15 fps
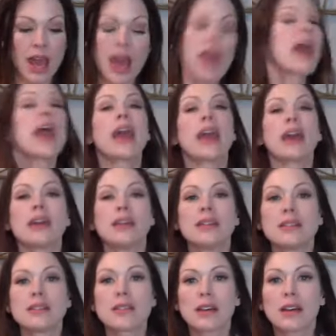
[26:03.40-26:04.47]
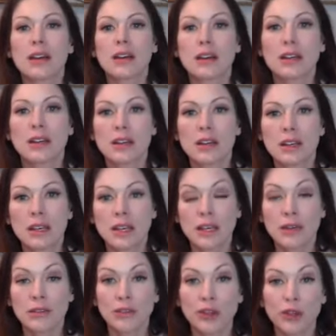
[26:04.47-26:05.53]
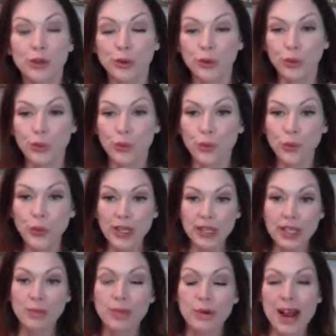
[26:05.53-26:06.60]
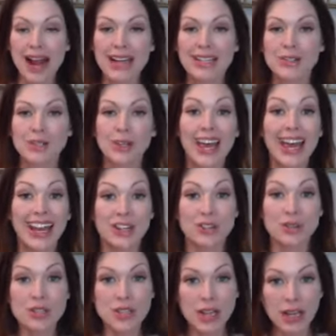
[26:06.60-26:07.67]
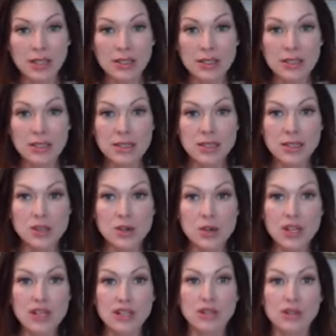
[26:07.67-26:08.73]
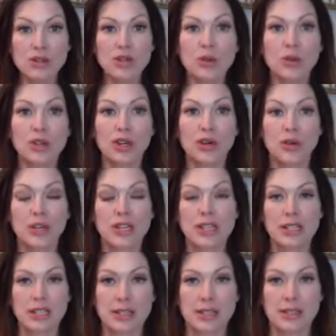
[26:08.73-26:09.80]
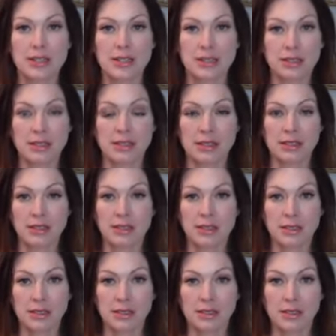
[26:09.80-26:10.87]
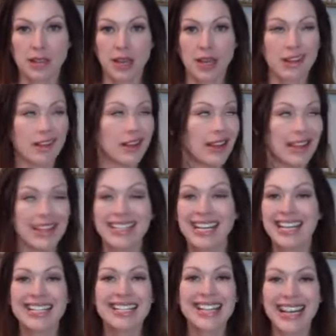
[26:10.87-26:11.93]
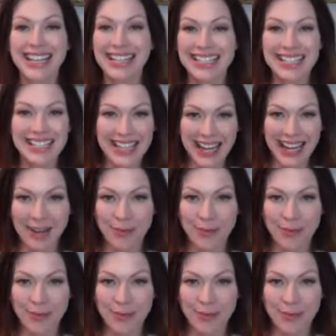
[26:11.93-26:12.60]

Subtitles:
and give you really practical exercises that you can do to increase these. And like, it takes seconds a day.